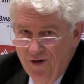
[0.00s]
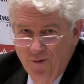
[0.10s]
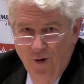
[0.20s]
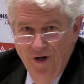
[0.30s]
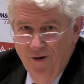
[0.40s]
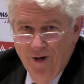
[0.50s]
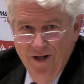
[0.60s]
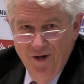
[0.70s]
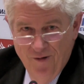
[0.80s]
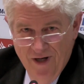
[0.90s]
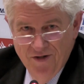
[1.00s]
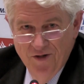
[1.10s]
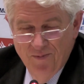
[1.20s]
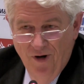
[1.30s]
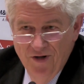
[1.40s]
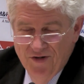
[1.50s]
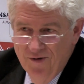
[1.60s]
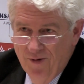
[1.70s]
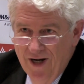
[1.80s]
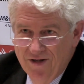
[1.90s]
you wonder why the US is
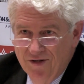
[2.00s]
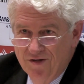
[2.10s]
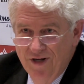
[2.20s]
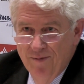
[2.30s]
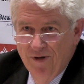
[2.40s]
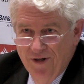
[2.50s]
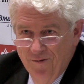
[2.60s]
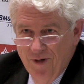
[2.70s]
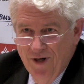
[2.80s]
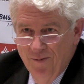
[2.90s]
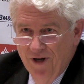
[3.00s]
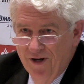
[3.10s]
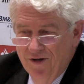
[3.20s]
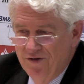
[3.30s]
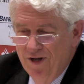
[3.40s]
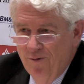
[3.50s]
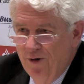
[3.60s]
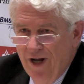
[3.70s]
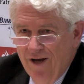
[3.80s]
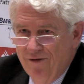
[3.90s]
policy-wise asleep at the wheel, because they
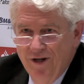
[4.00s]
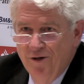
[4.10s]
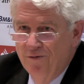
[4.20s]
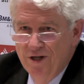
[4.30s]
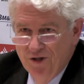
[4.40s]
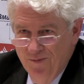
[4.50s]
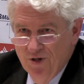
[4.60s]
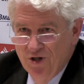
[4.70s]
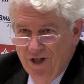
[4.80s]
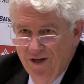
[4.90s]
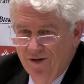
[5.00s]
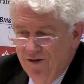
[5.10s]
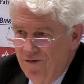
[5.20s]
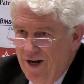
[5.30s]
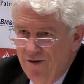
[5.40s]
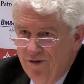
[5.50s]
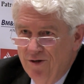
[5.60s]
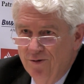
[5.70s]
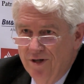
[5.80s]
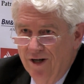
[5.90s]
would have an innovation machine to drive
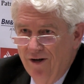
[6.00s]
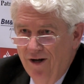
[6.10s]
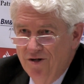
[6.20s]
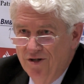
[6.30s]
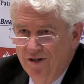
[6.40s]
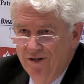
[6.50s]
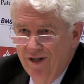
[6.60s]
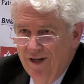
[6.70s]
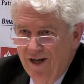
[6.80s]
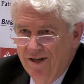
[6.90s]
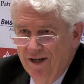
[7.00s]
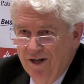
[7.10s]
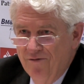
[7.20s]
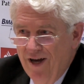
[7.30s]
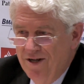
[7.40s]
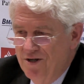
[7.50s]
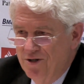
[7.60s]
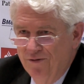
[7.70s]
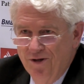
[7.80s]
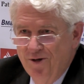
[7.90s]
the new technologies and take
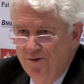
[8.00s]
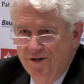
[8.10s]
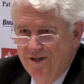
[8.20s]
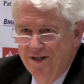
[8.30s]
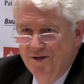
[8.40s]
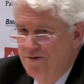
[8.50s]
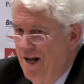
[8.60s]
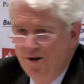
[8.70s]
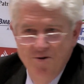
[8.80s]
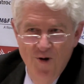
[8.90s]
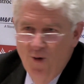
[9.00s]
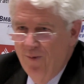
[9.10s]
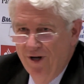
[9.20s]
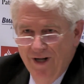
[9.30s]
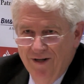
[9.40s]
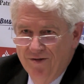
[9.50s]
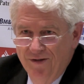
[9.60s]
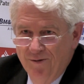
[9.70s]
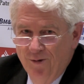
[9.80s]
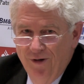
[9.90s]
advantage of the new incentives like nobody else
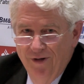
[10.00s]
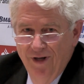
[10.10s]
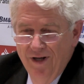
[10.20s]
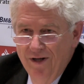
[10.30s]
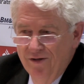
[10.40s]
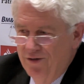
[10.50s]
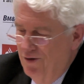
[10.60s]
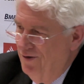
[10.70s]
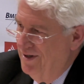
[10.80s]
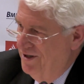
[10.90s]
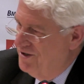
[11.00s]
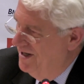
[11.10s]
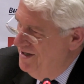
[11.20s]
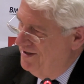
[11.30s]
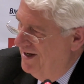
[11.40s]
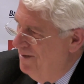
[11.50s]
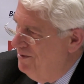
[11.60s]
in the world. So the Chinese are